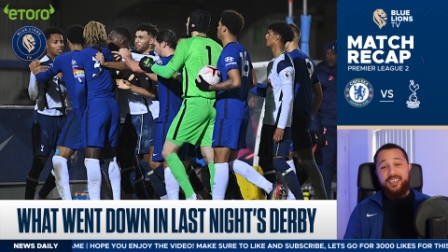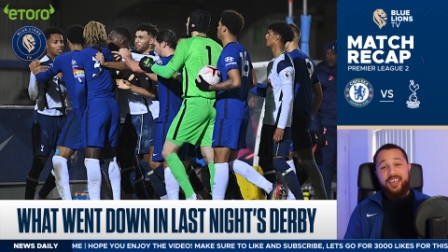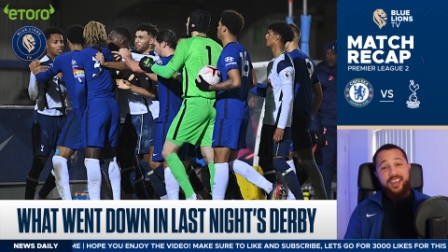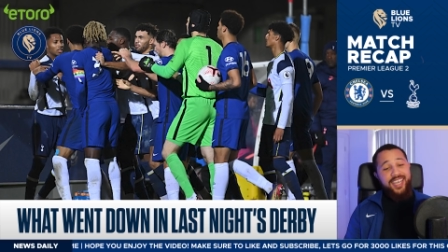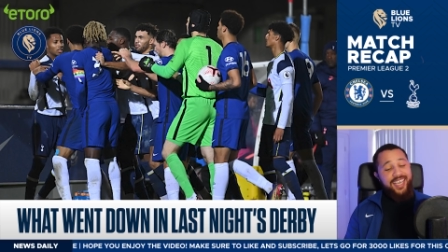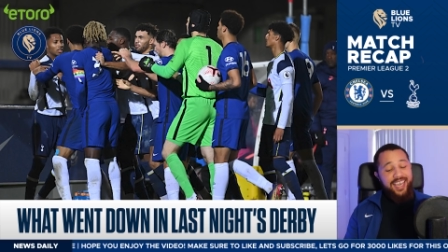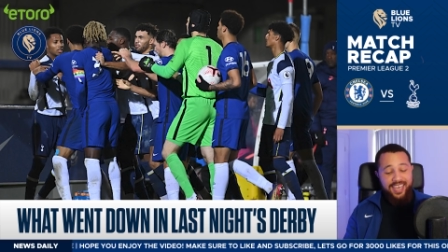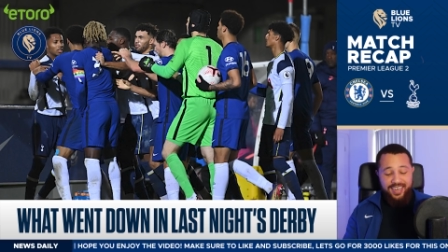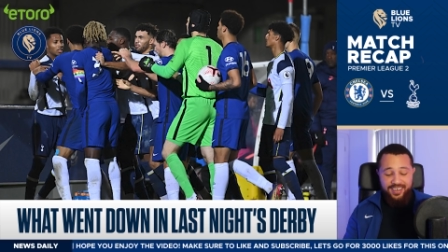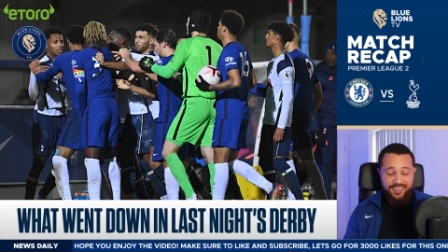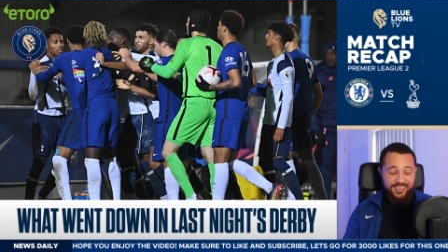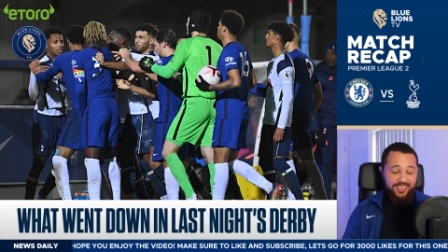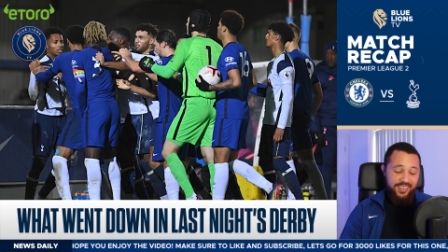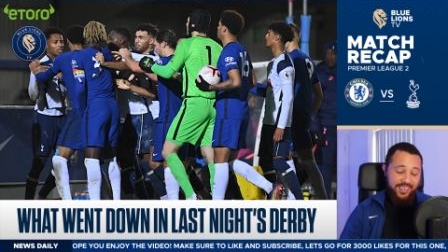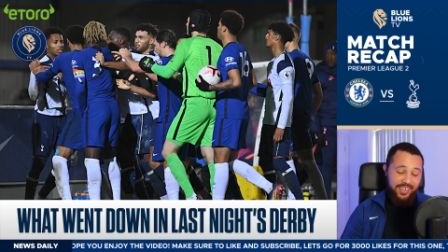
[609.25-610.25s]
Now, again,
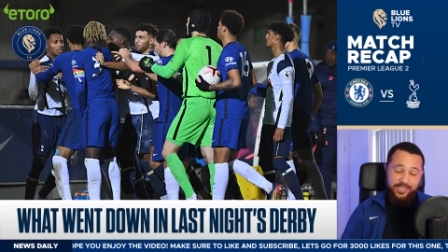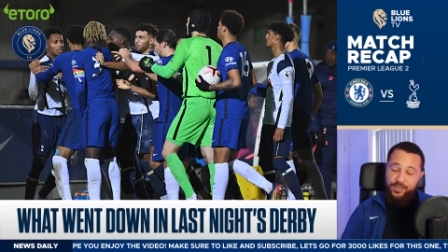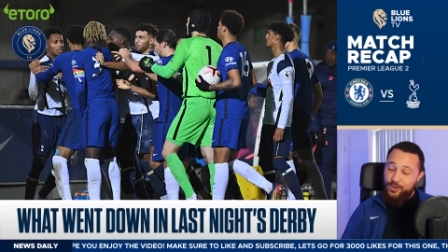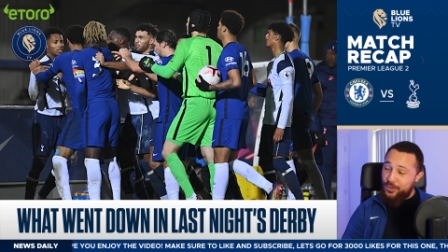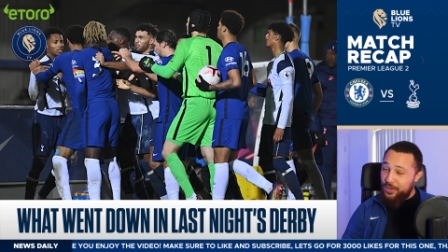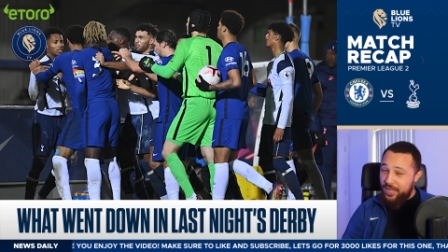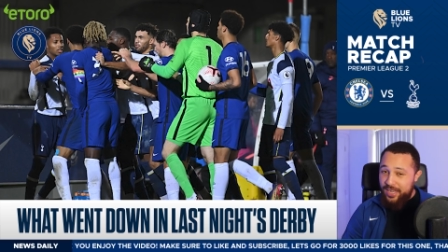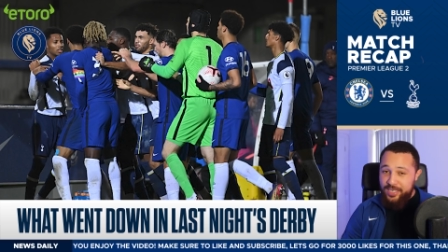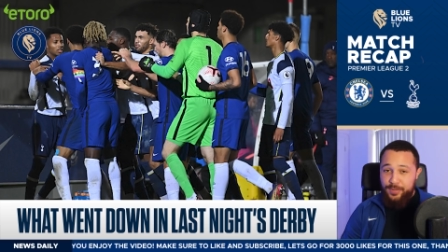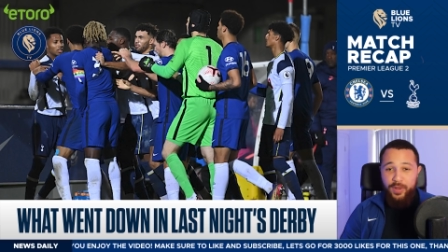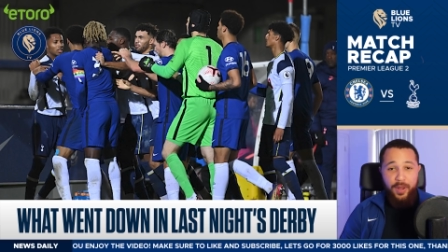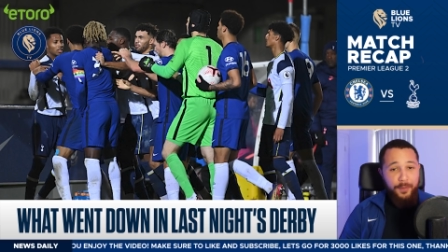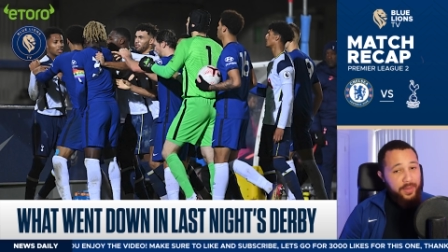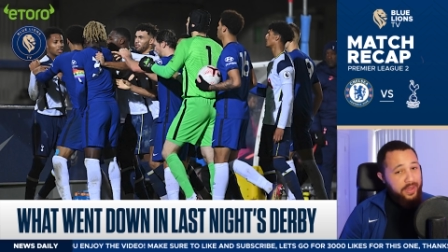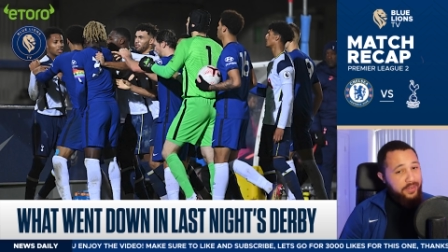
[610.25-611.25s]
I told you guys
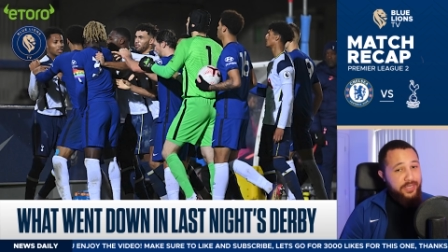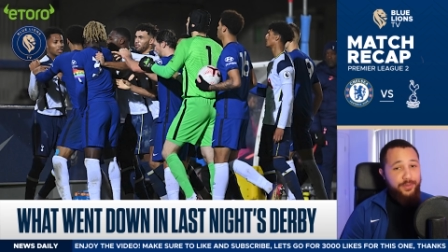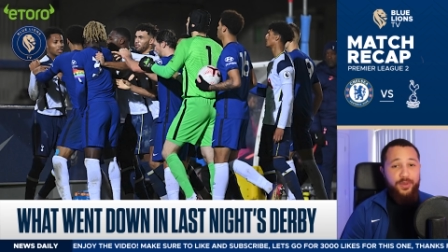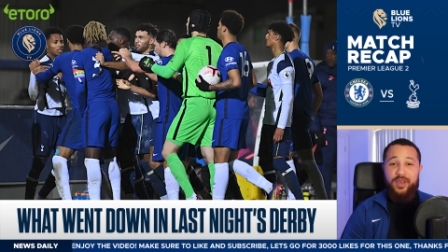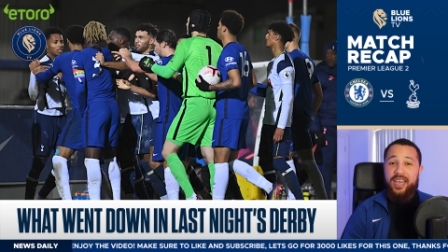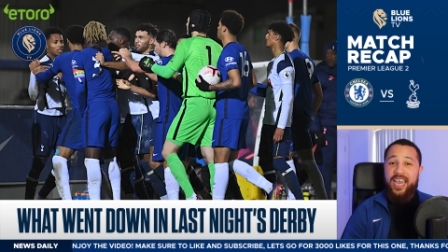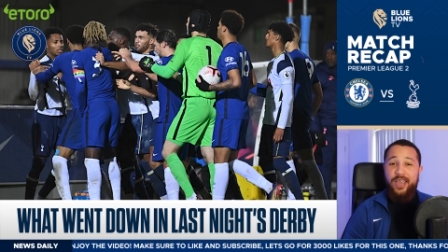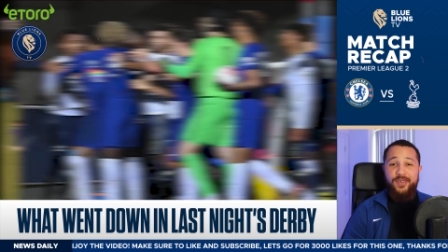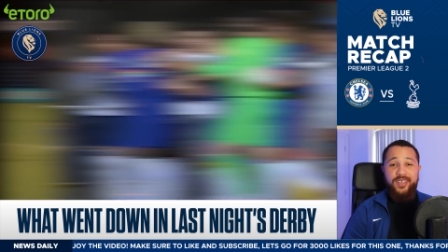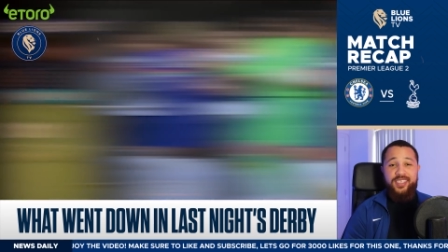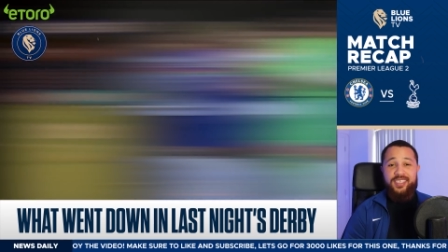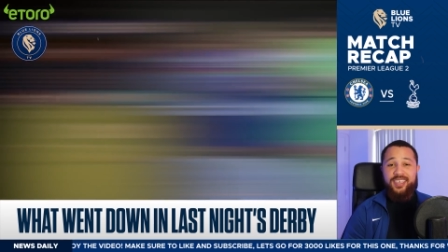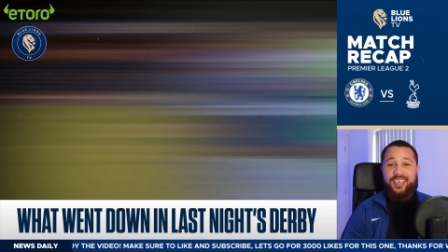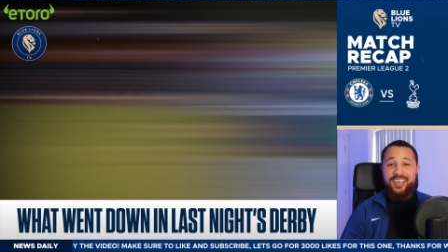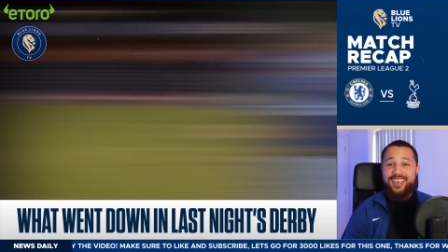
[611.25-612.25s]
about Miles Putt-Harris.